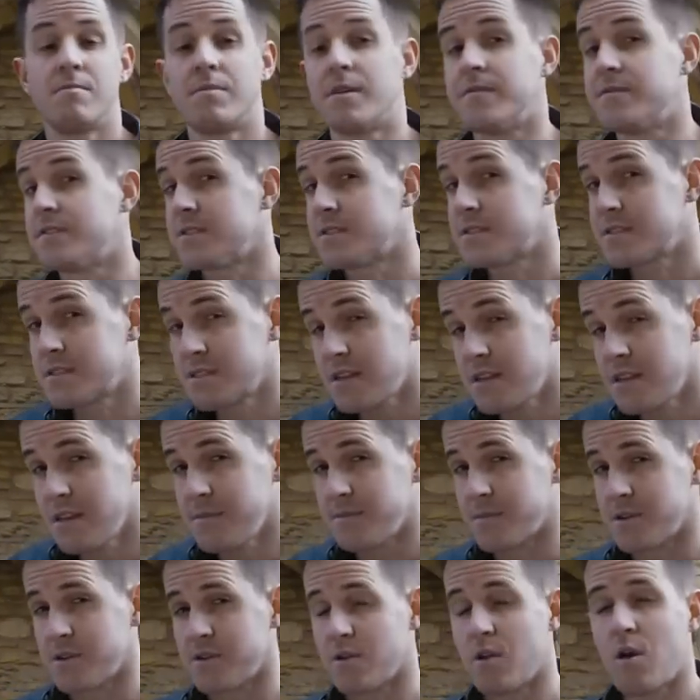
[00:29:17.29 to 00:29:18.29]
But for
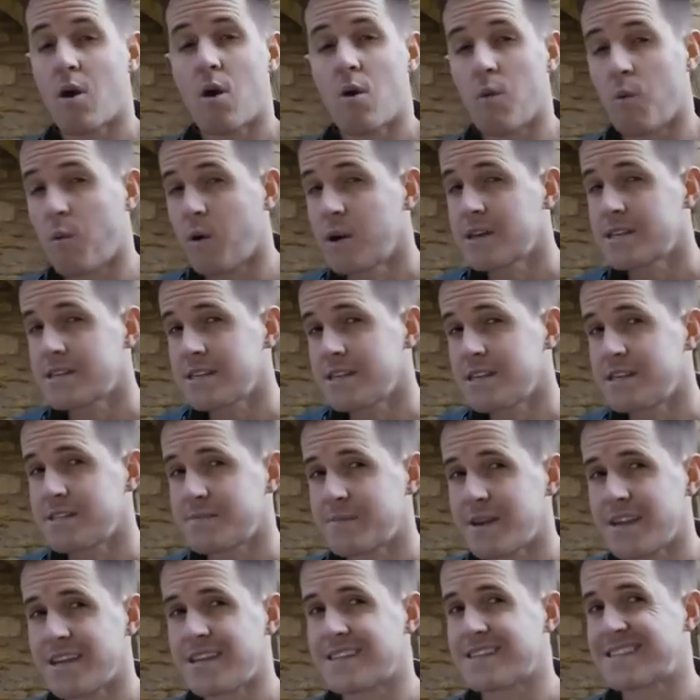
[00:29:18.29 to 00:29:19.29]
Simon, once
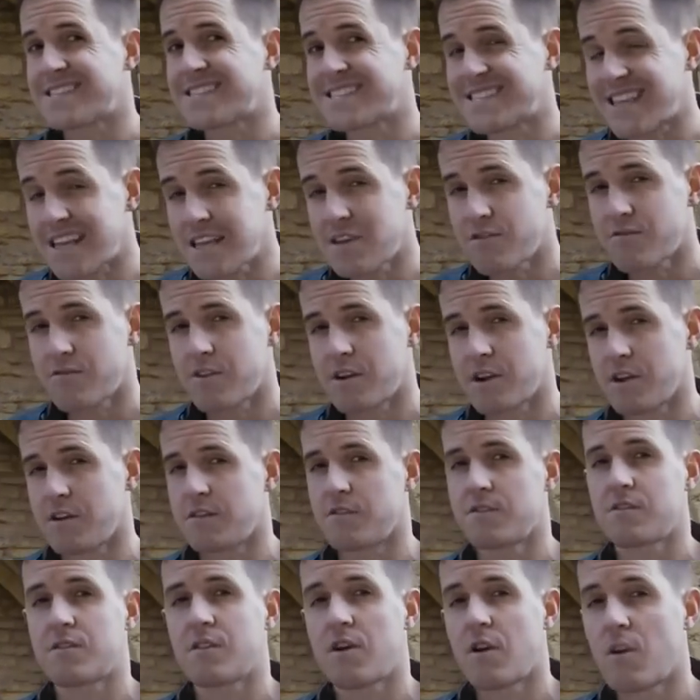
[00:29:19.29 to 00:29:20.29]
he's made a sacred
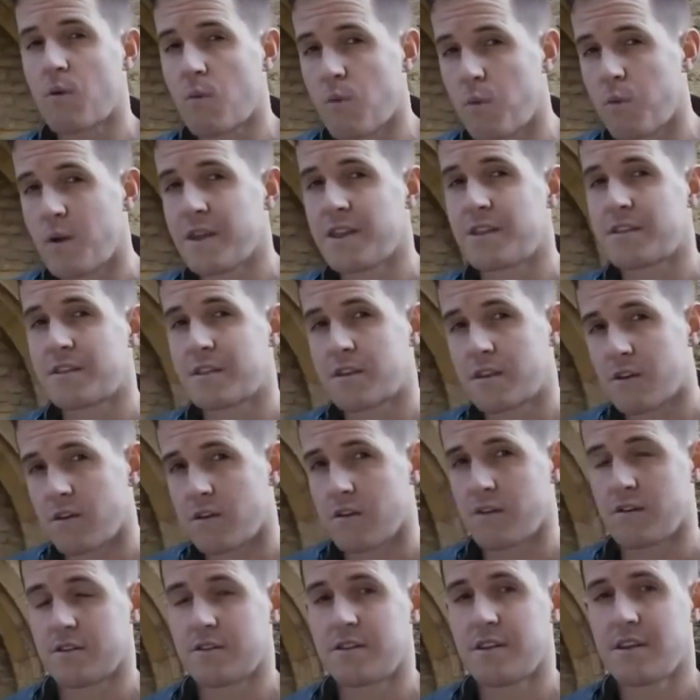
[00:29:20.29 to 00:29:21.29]
oath with
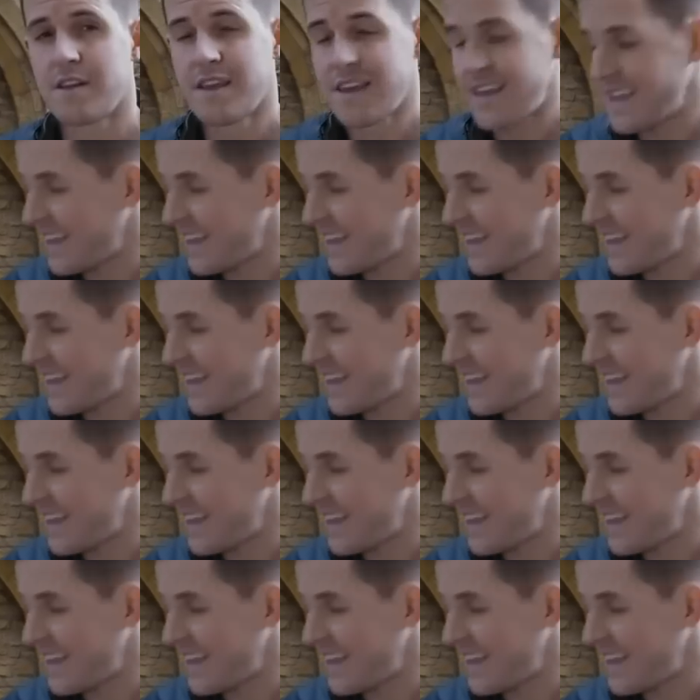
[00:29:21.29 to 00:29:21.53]
God,